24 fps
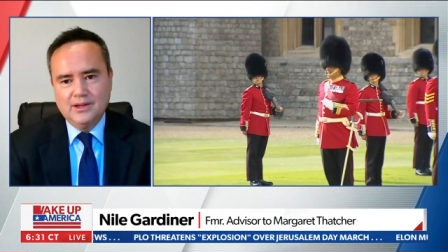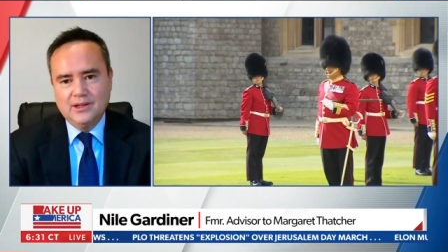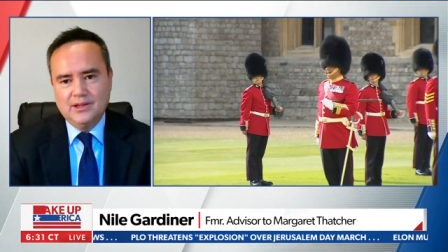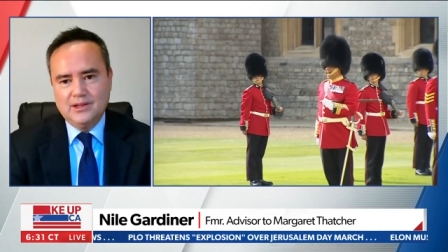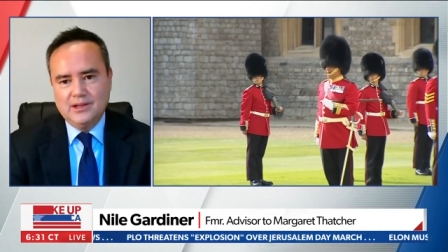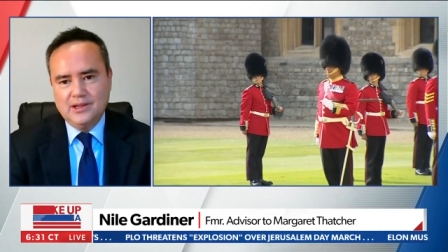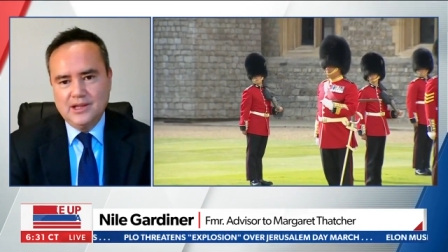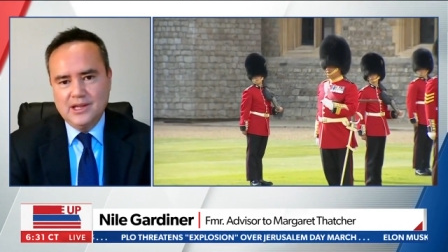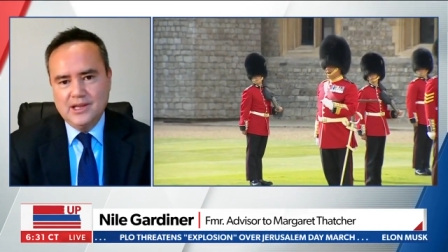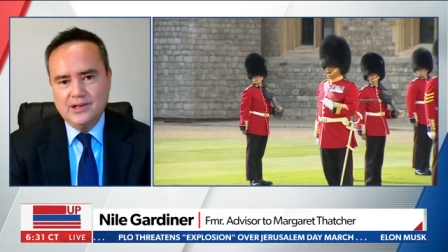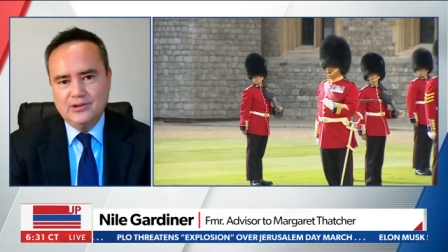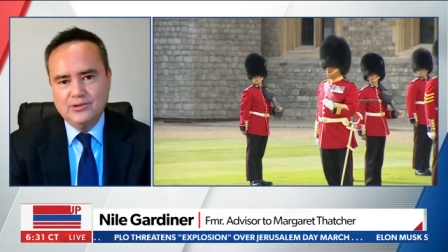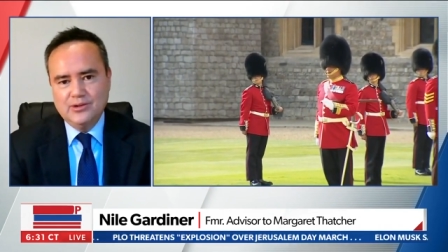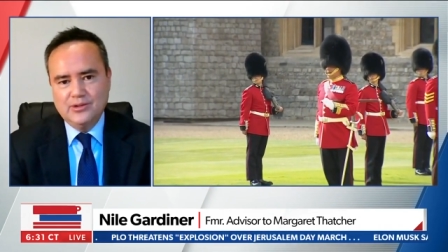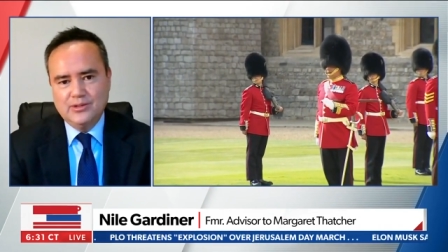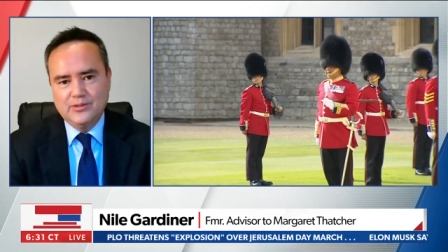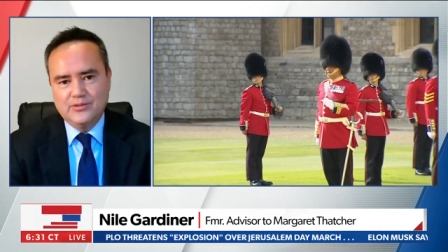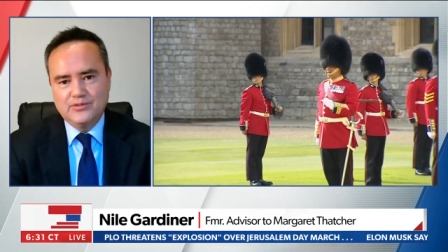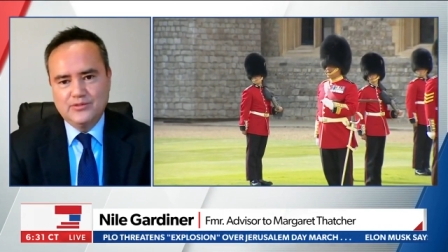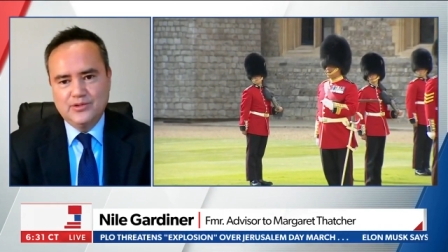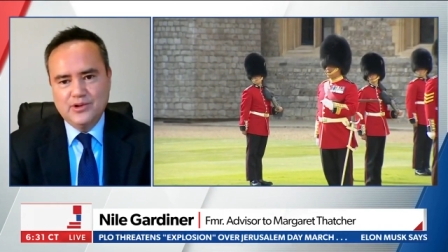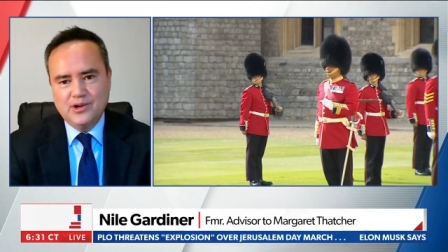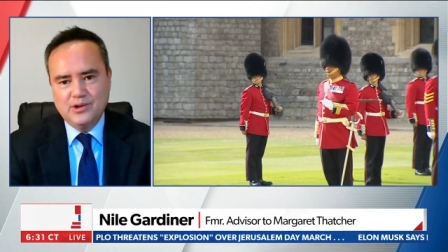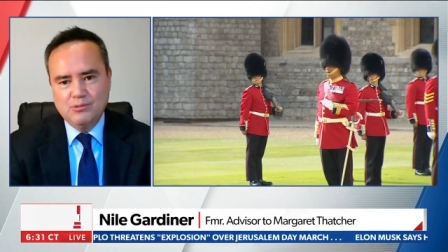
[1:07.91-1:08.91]
leader of
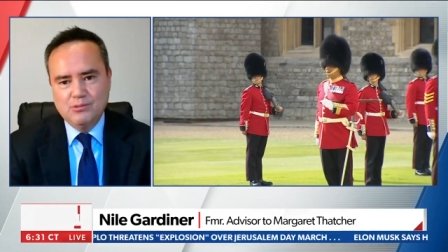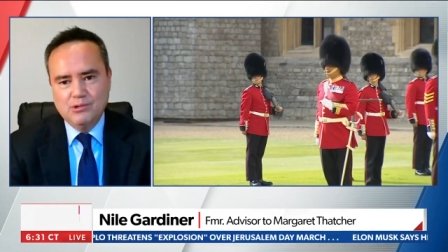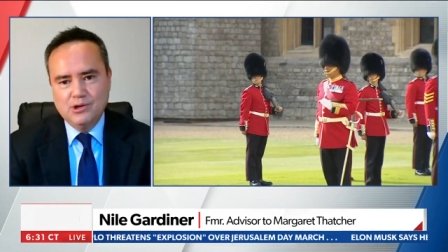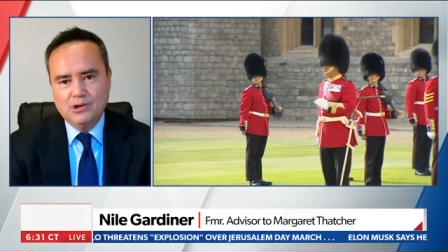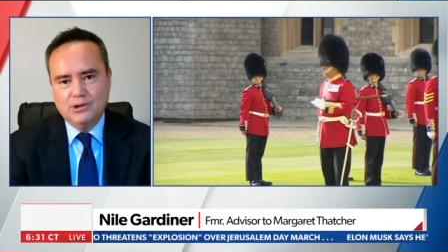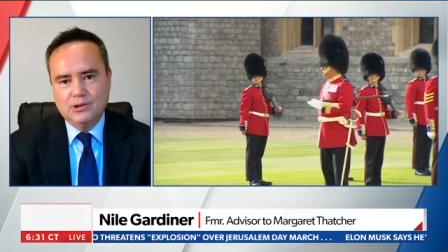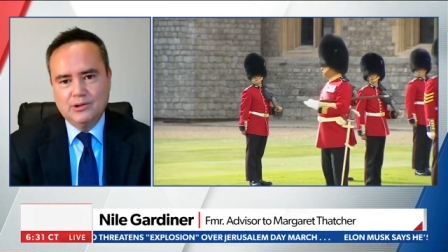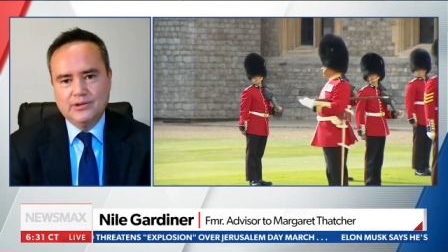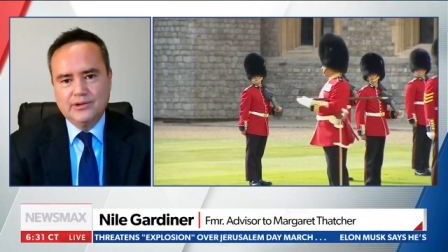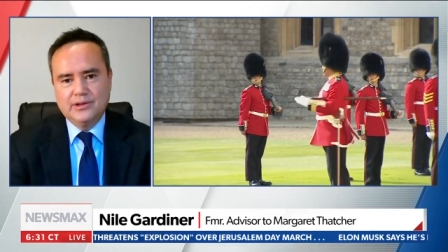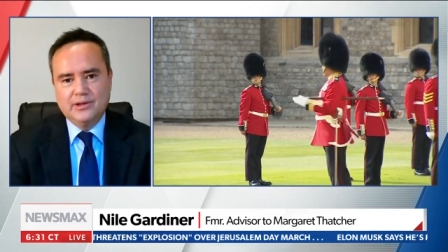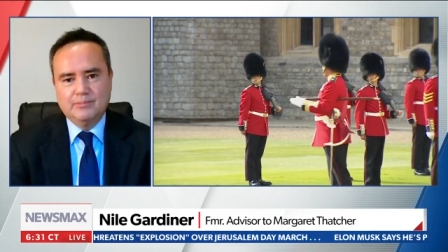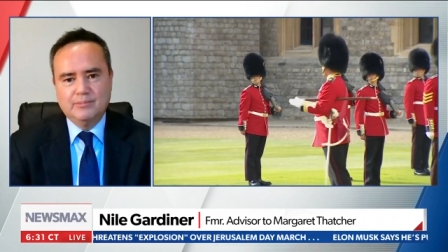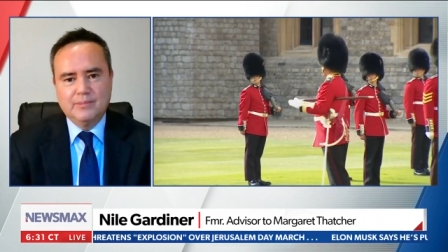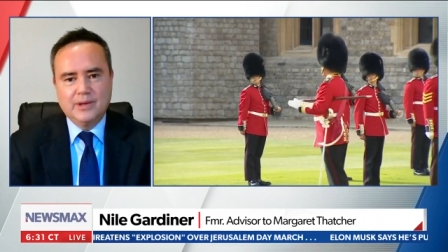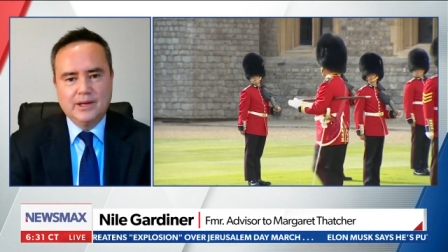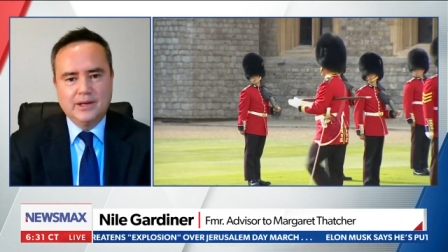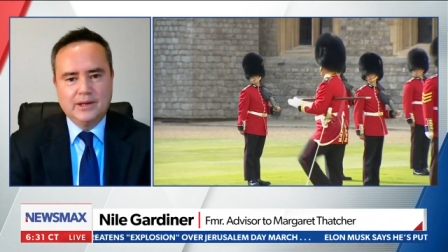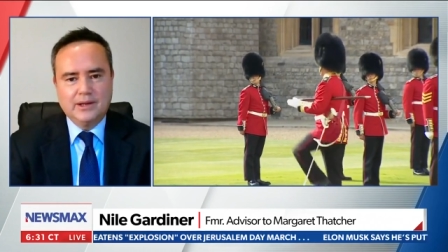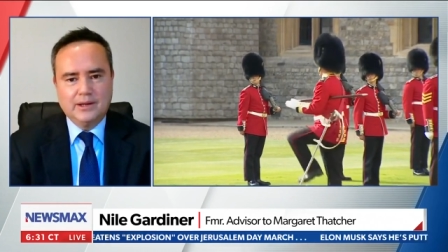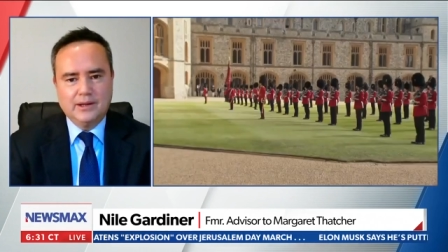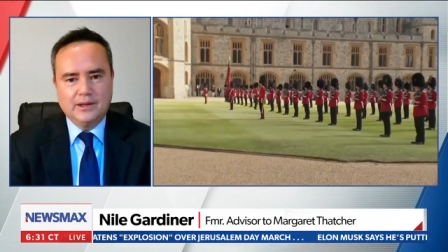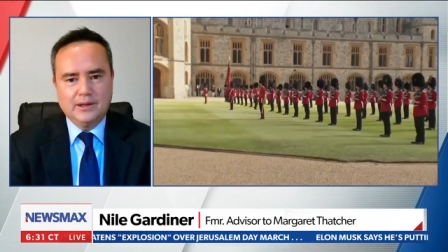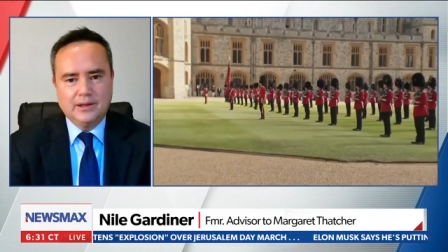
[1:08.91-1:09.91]
the free world in
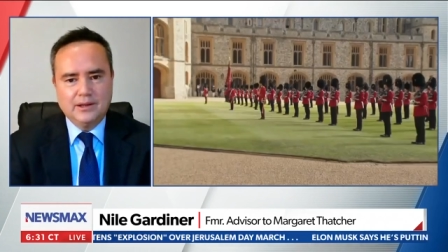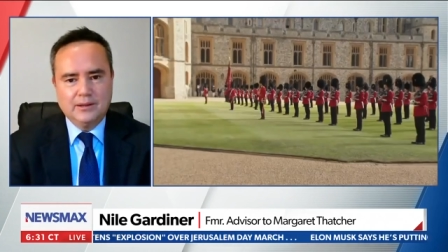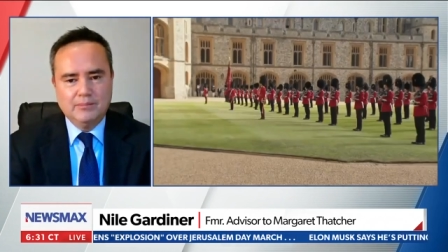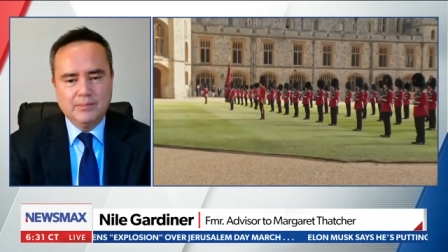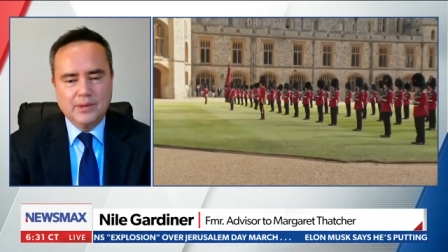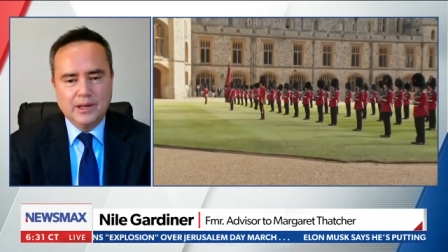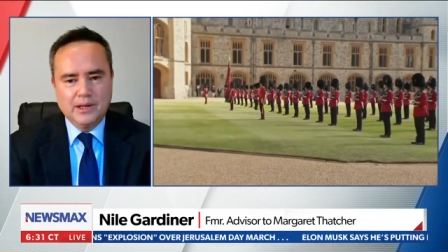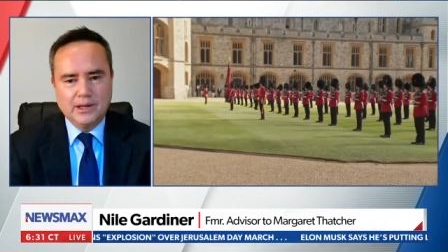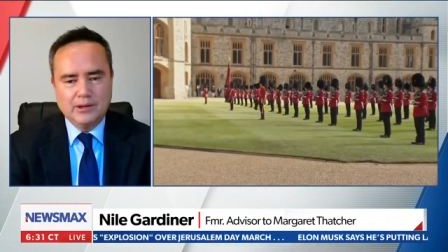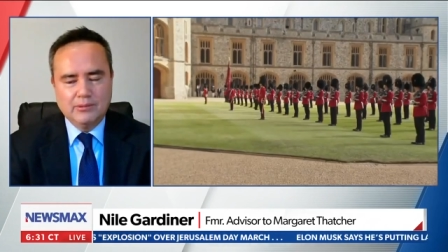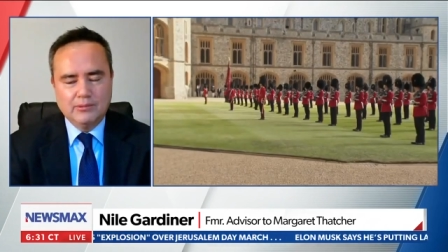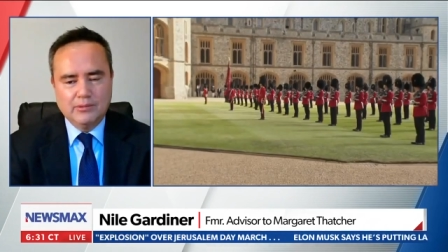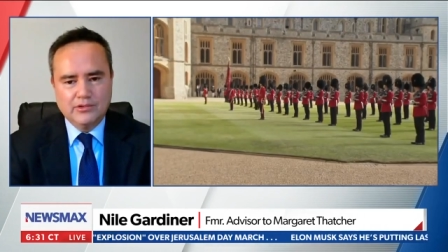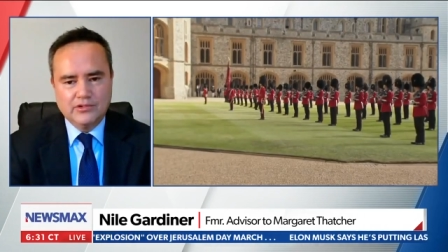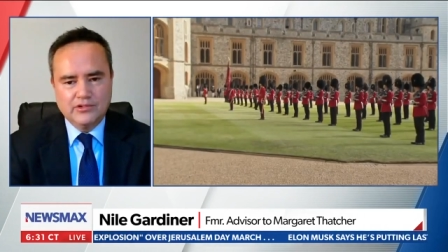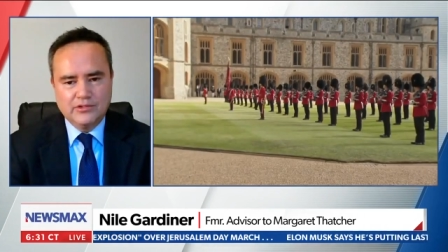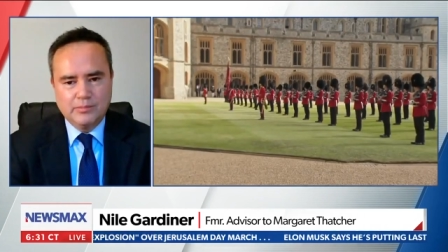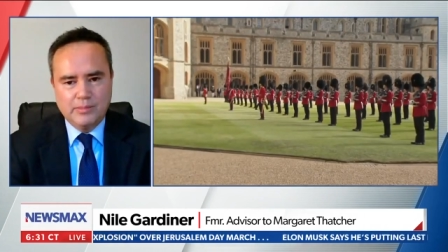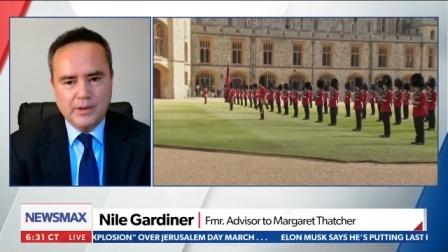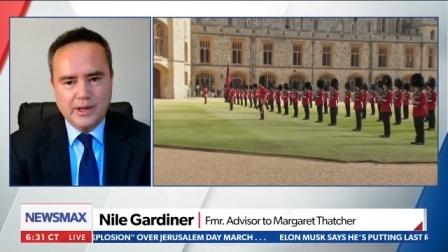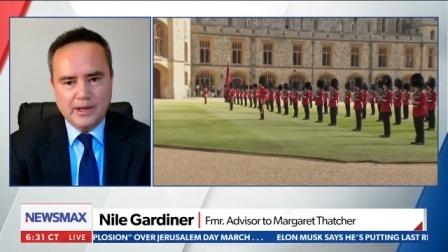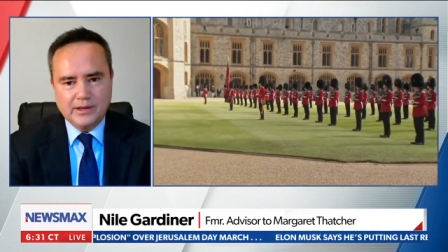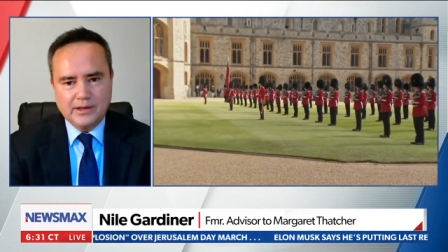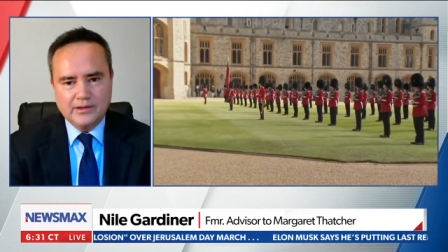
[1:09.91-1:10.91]
many in many
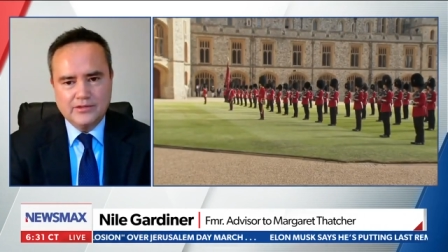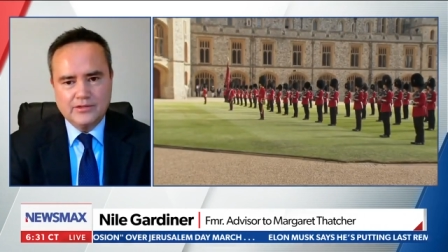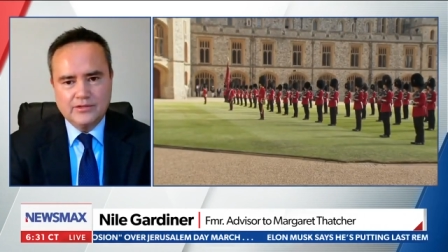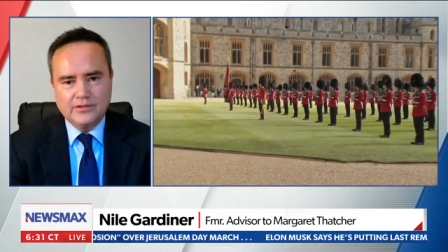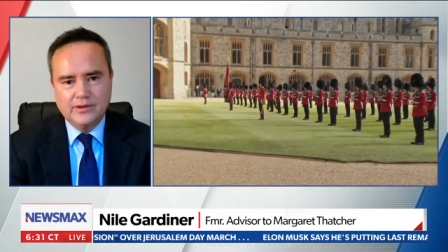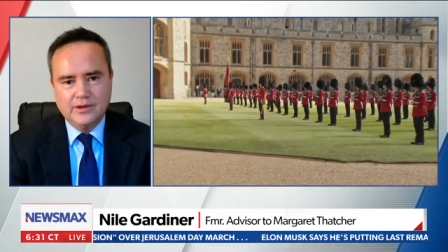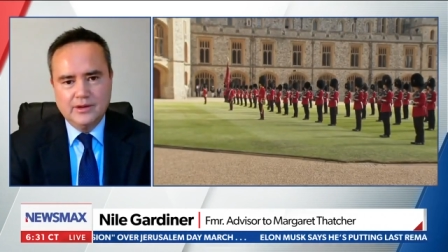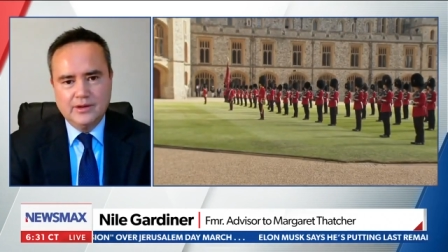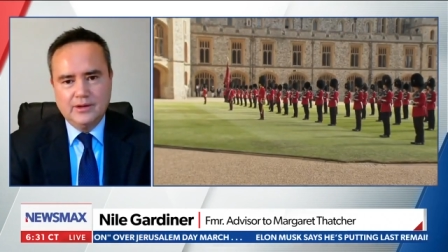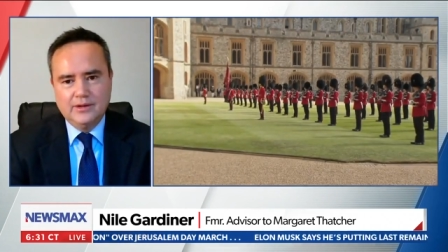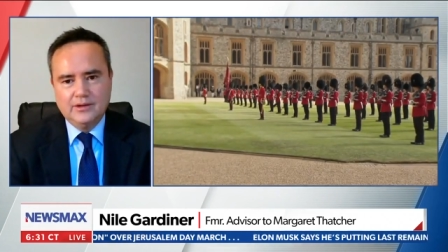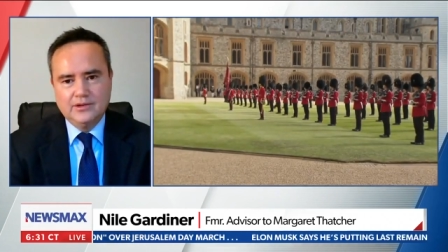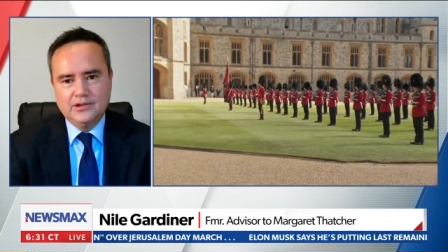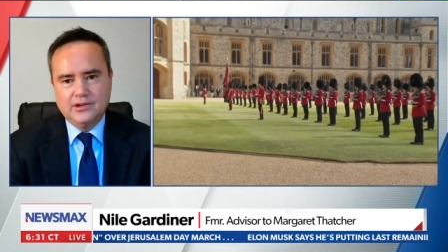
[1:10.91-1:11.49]
respects.